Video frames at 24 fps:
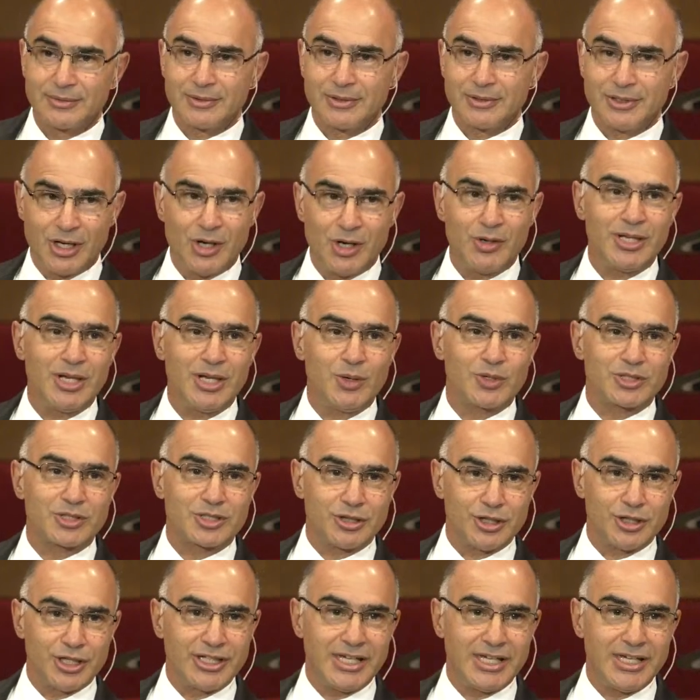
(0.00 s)
You know what he was
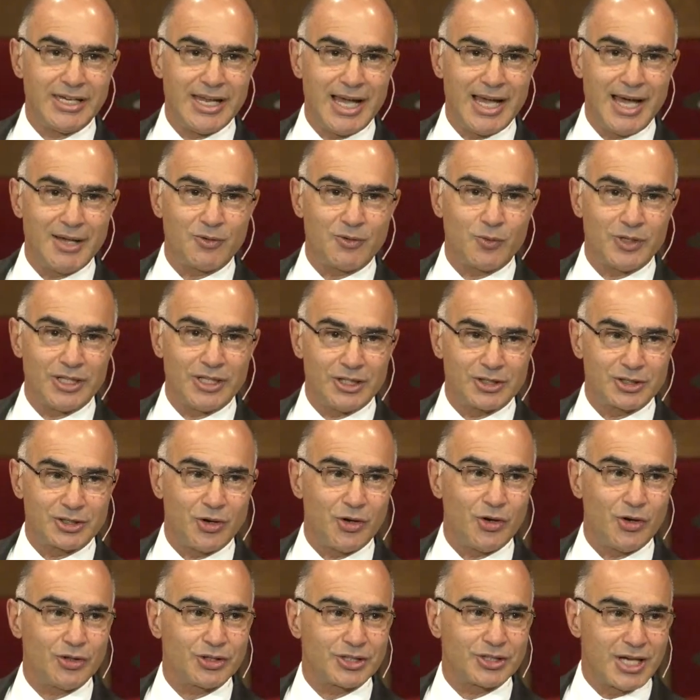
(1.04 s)
looking at when he
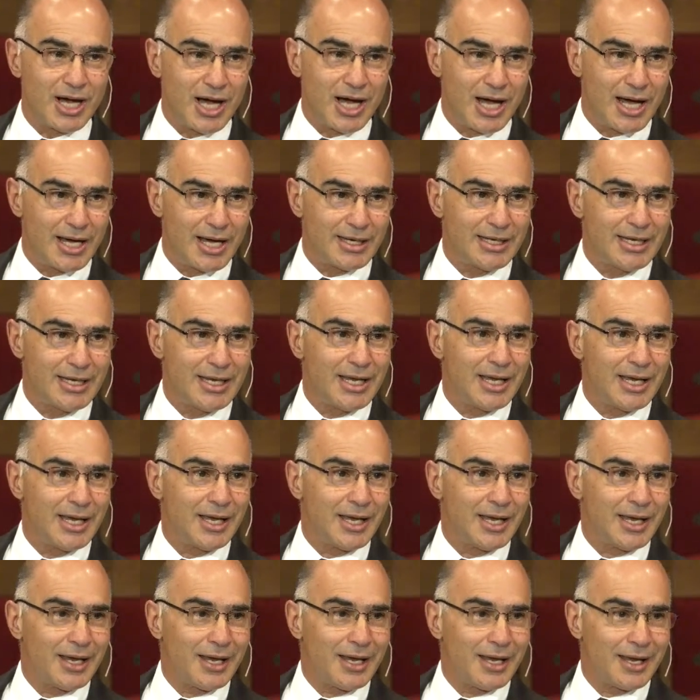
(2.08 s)
told God
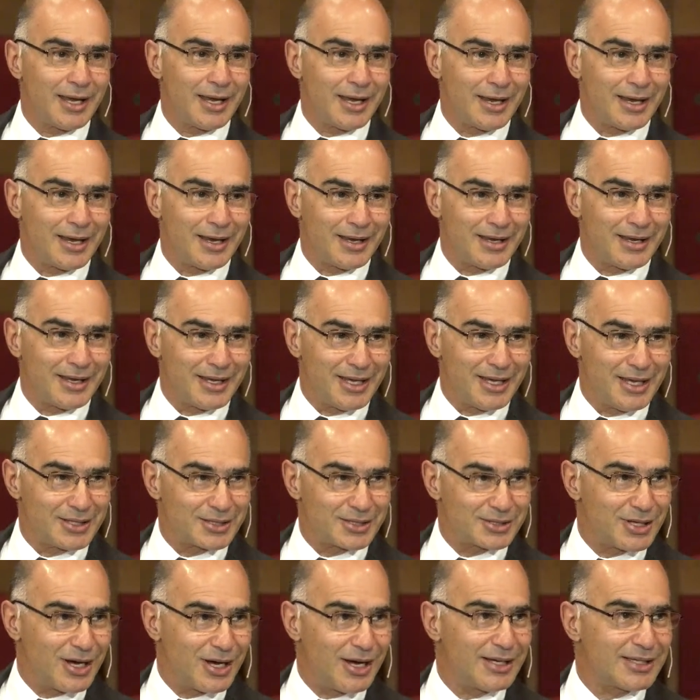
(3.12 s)
he
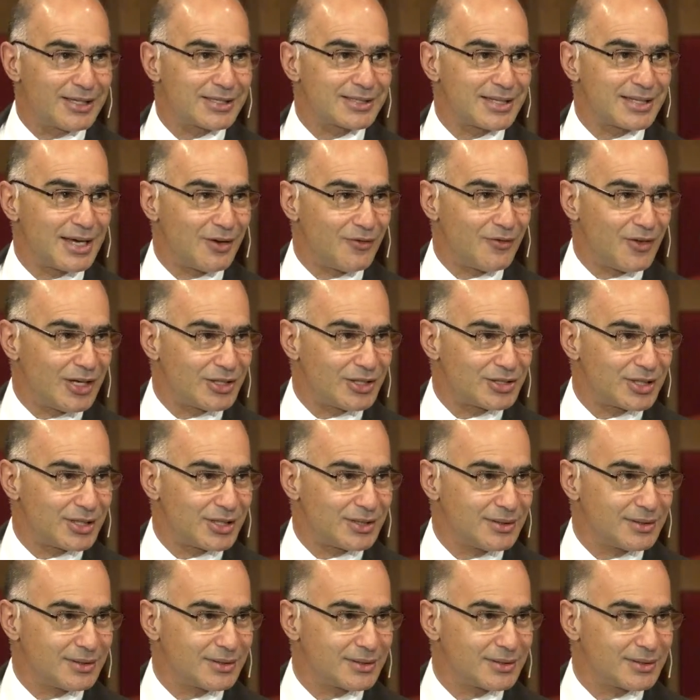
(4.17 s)
saw his
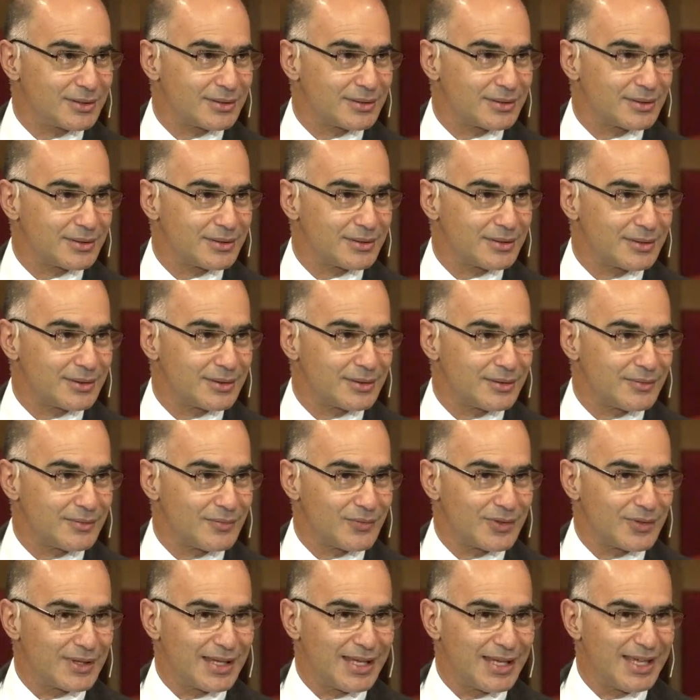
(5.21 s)
salvation?
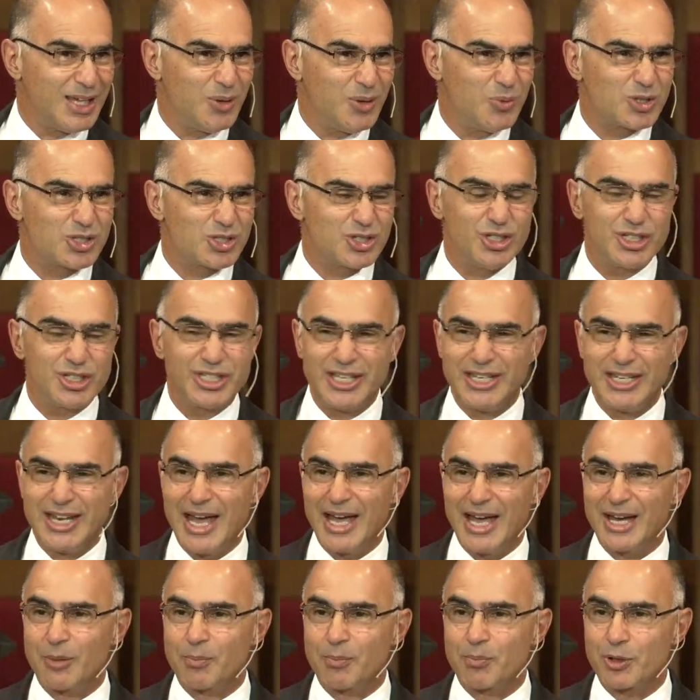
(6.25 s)
He was looking
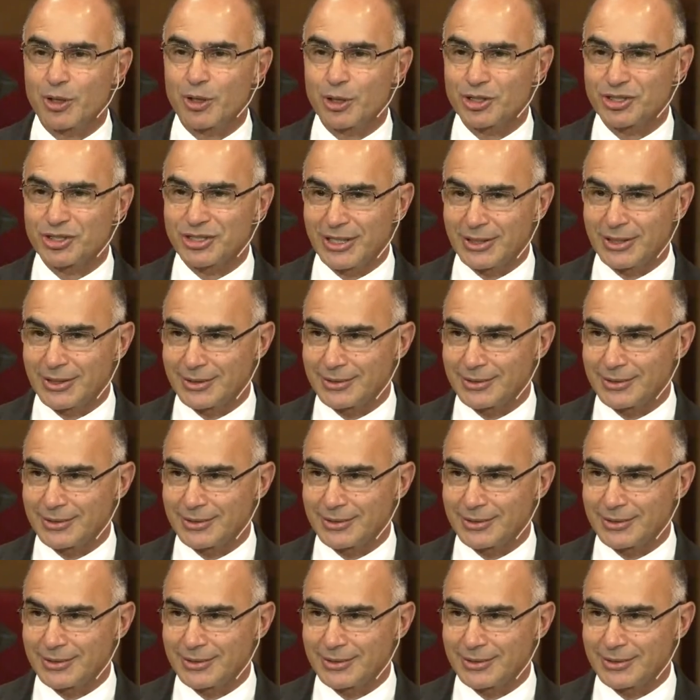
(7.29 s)
at a person.